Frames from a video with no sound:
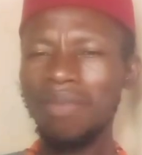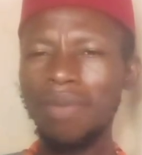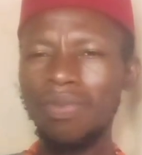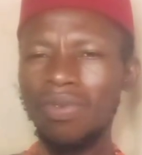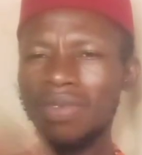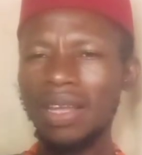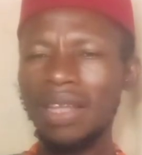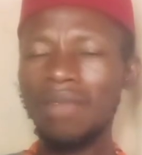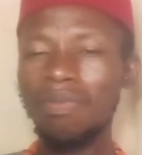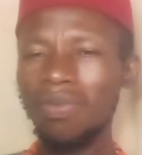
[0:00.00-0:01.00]
maybe you
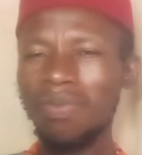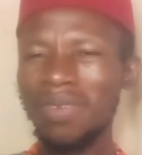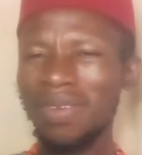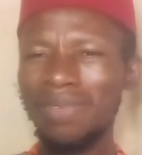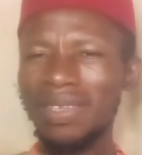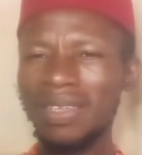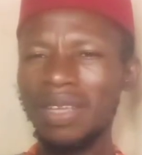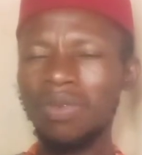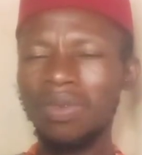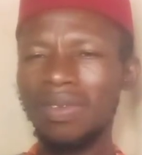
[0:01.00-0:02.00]
started a
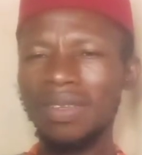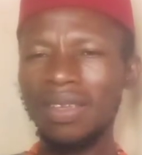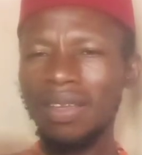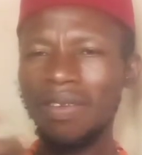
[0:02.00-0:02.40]
business with,